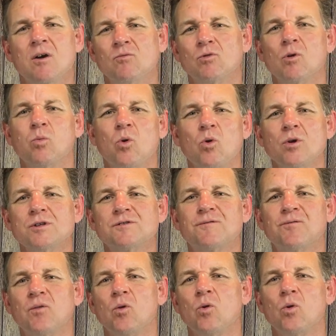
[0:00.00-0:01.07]
Rewards
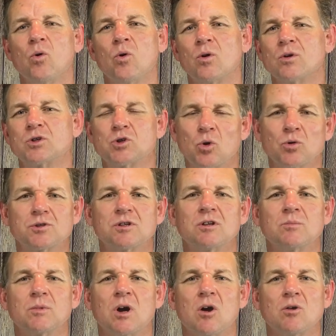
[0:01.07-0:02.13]
for
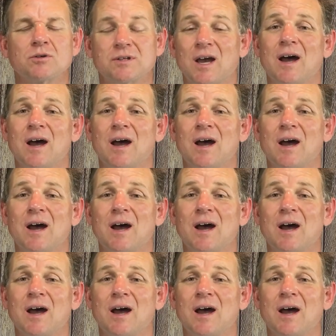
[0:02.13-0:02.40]
short-term goals